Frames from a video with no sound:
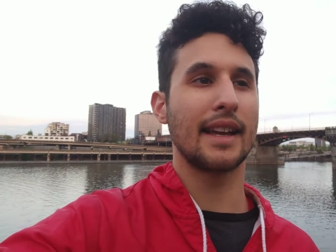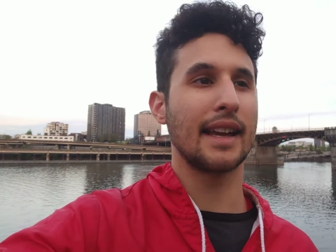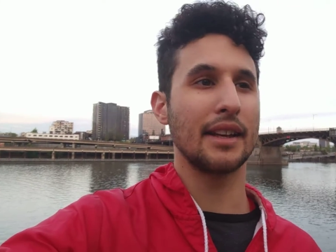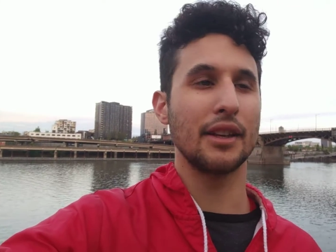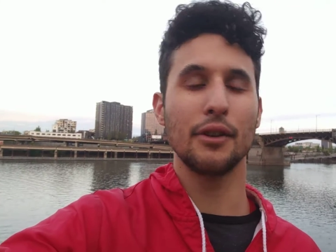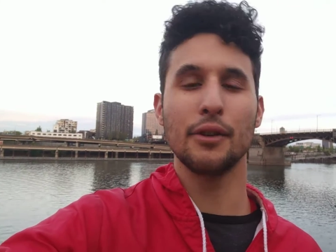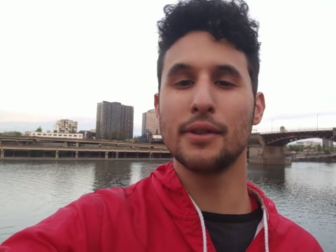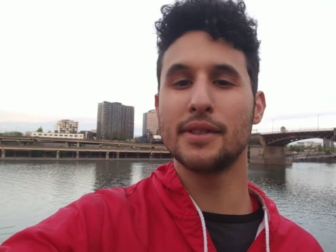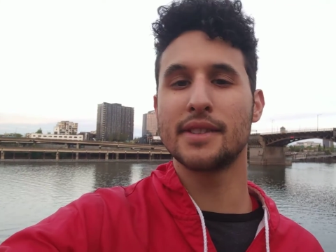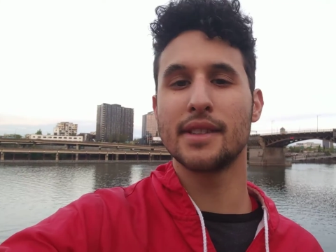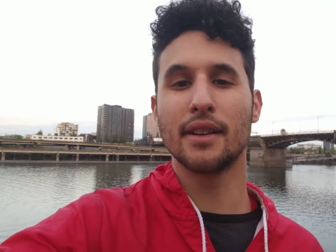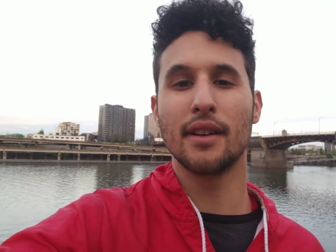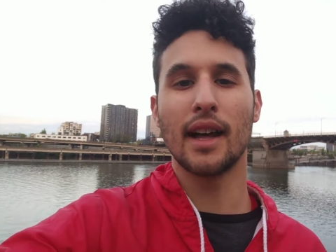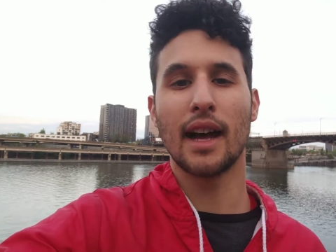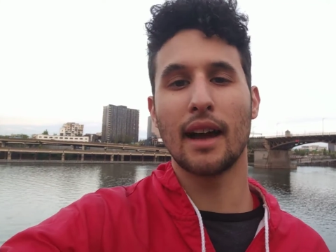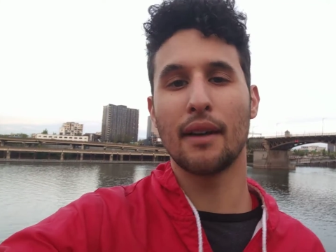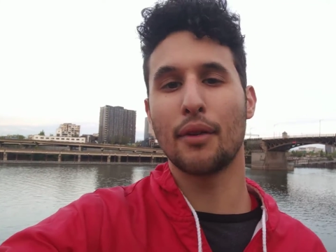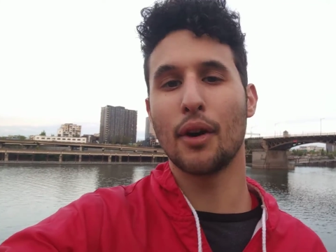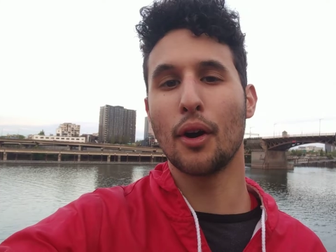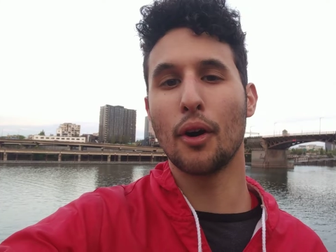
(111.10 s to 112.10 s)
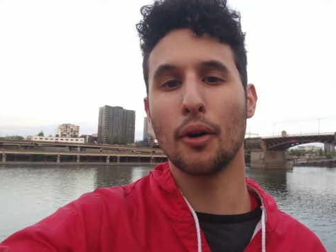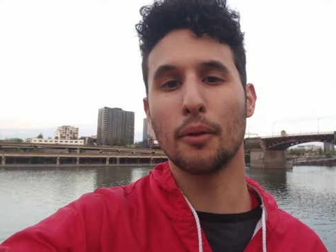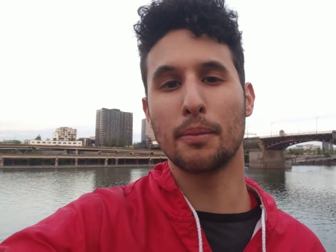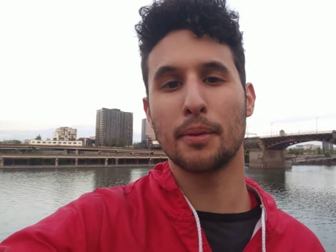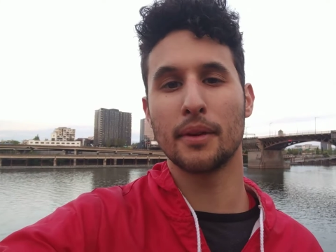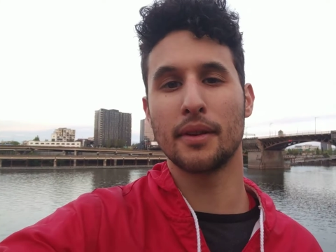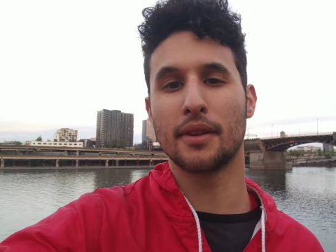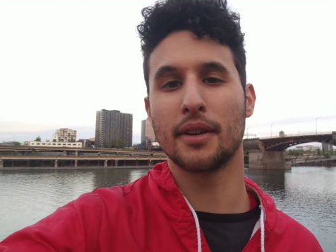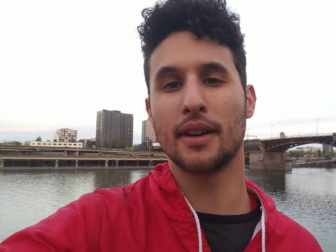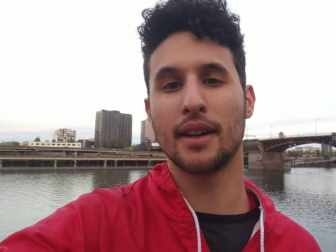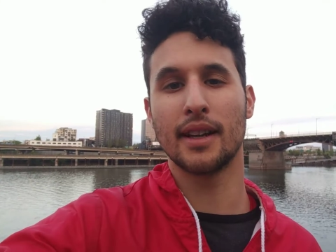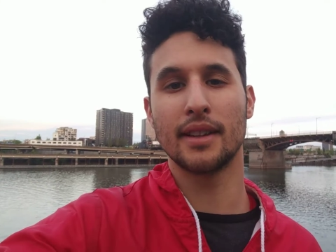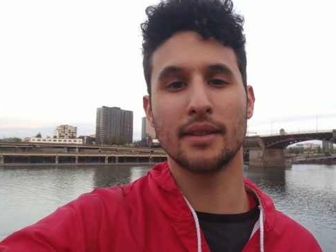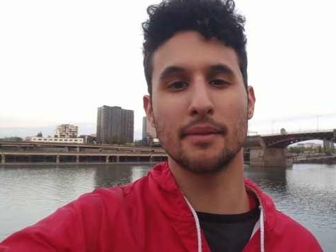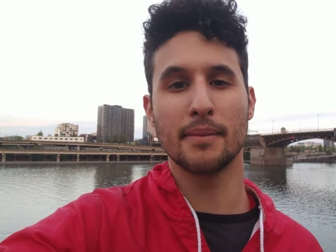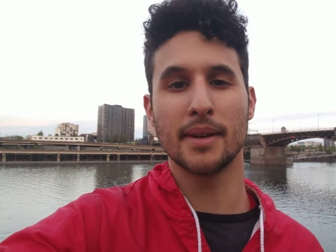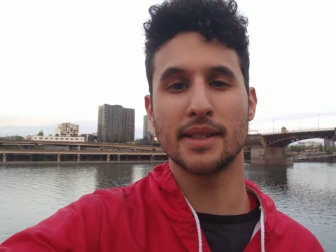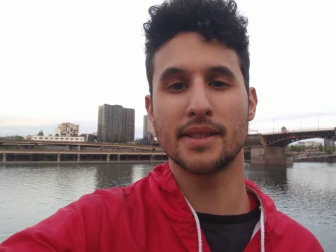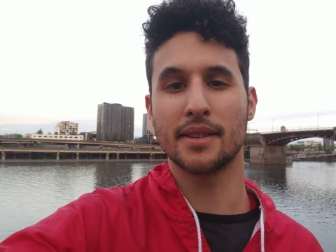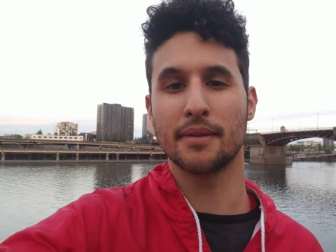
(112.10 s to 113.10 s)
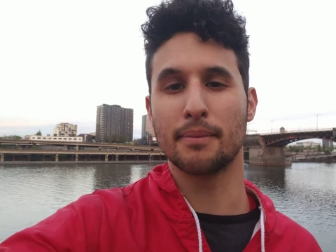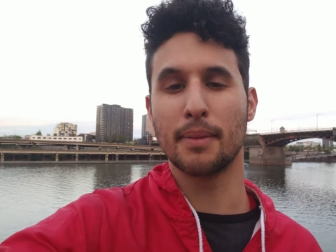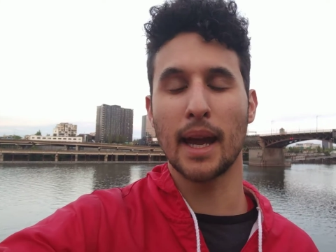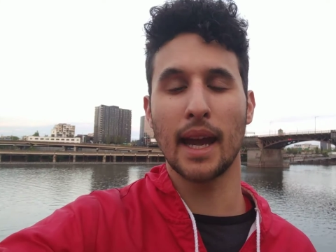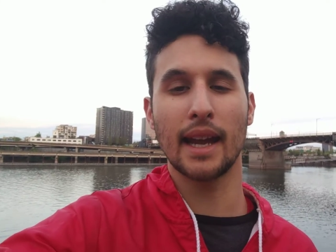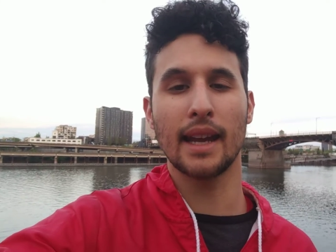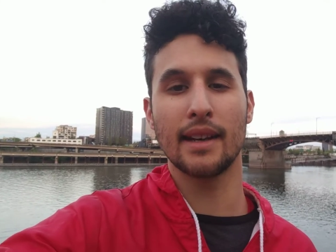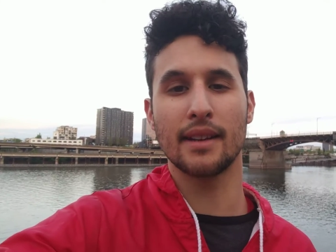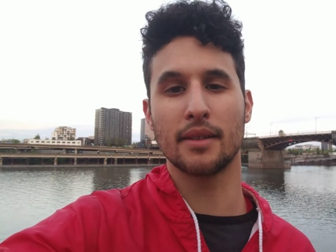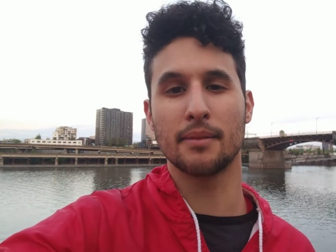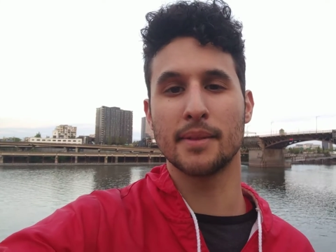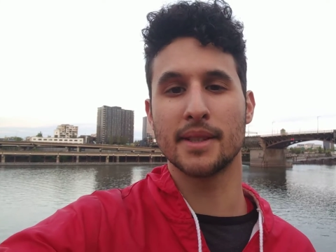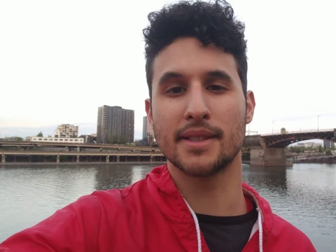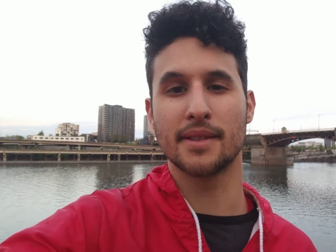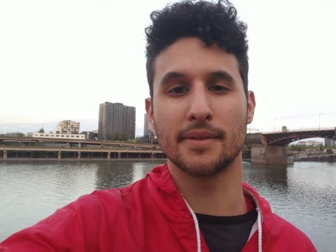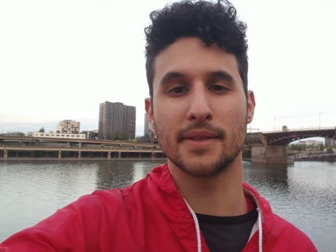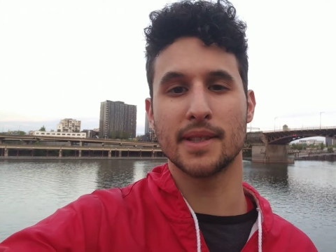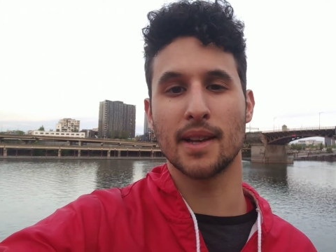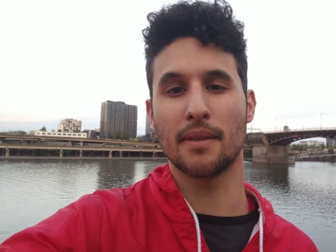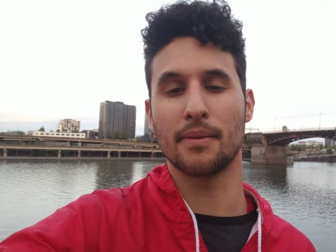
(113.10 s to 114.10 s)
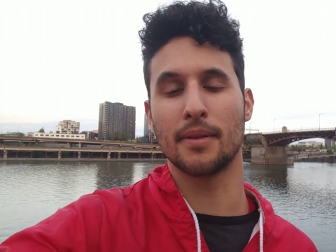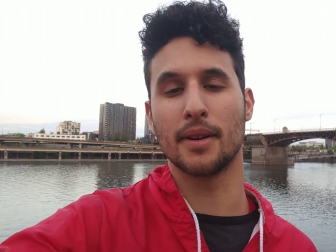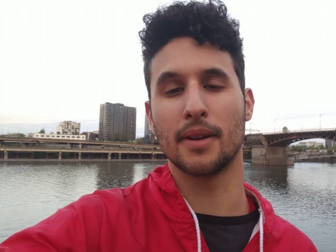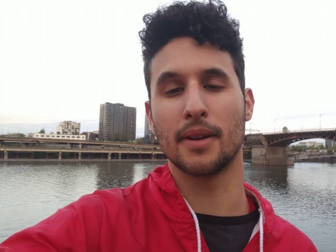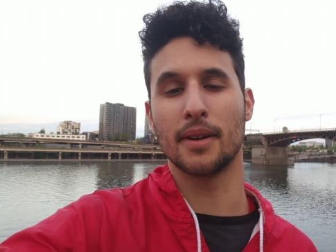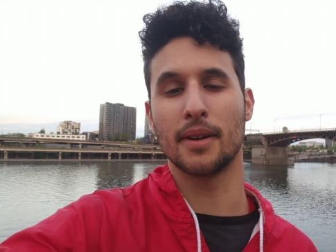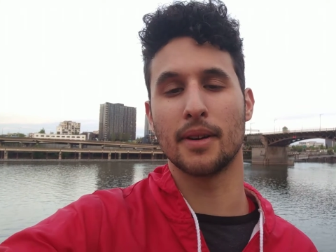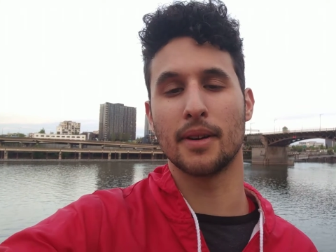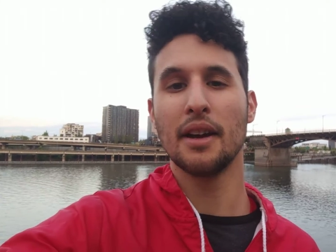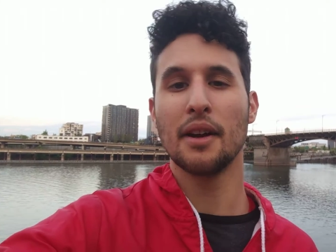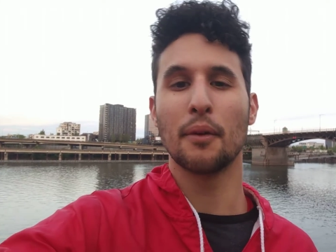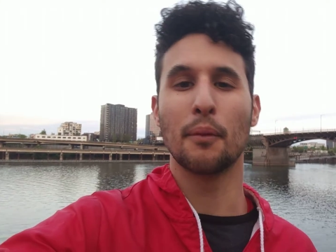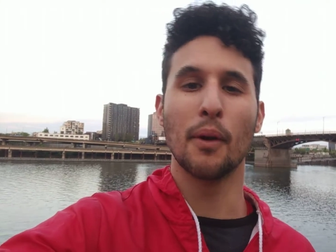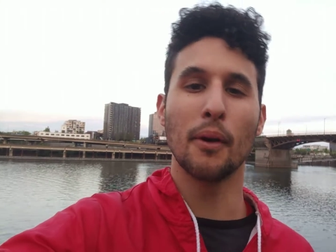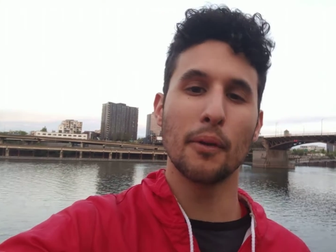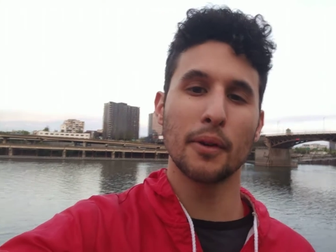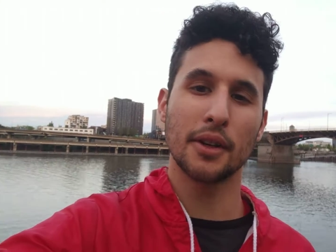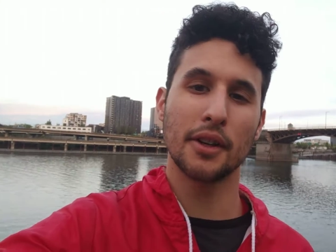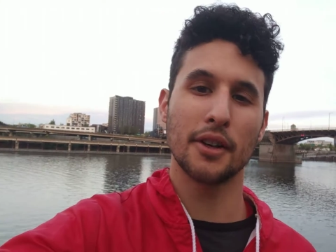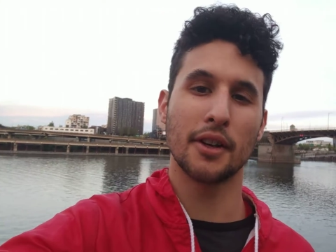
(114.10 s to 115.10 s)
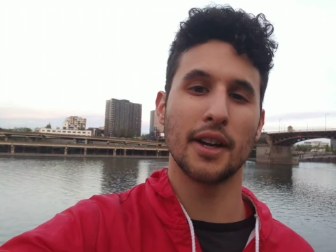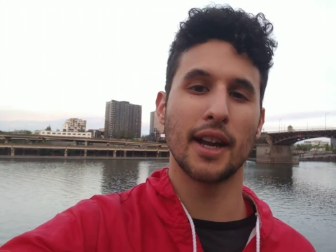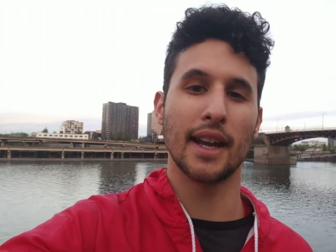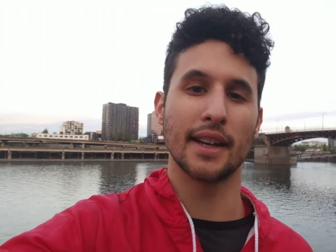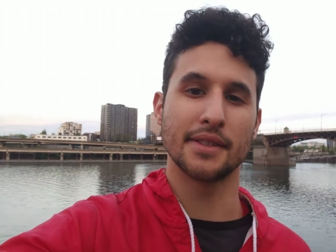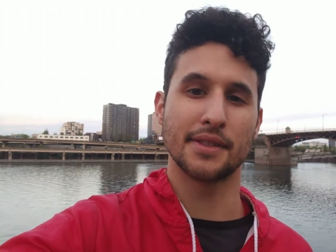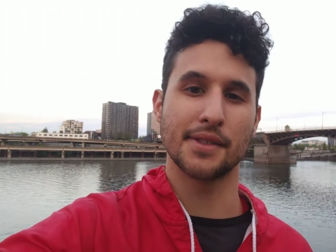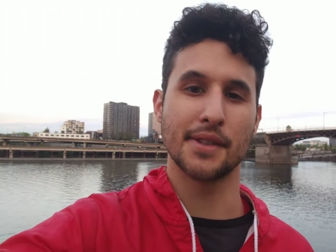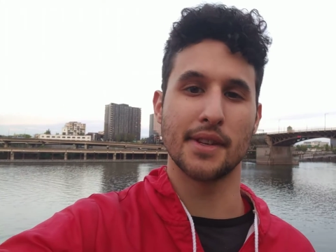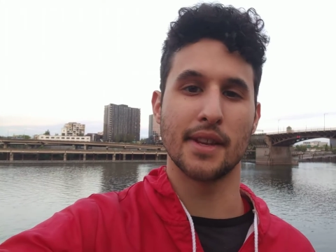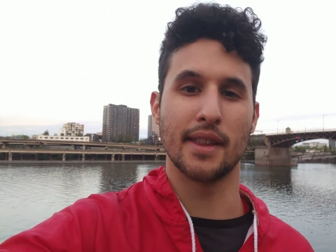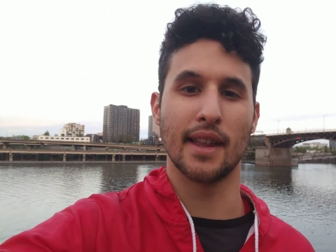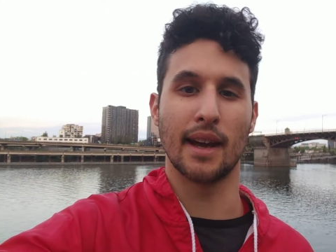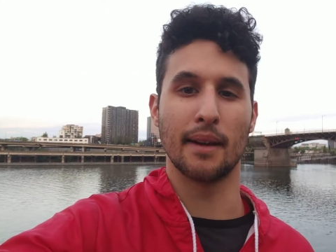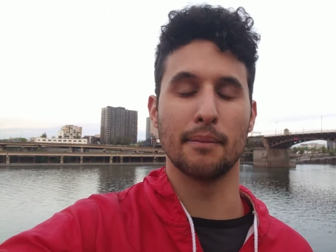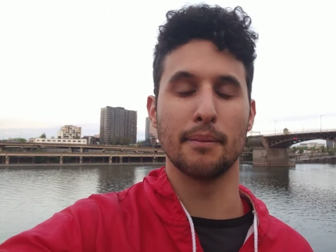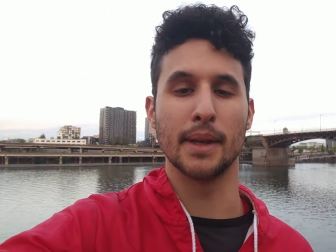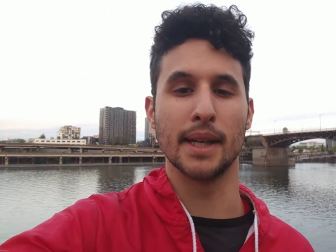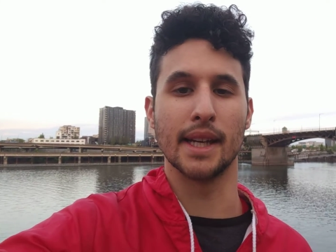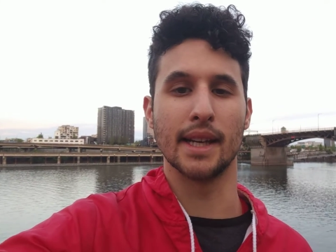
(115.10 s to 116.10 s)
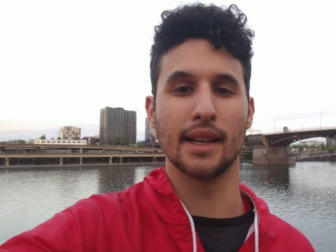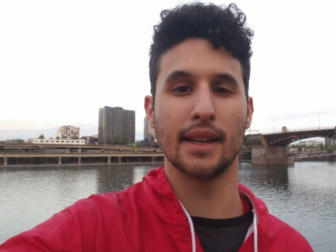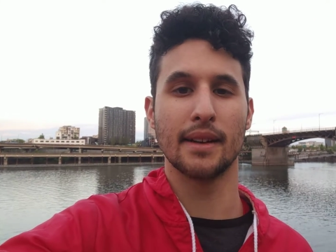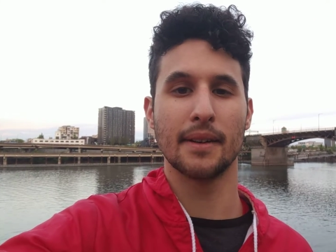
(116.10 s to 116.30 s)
can you still have hope in the midst of pain, in the midst of sin? What would your answer to that be?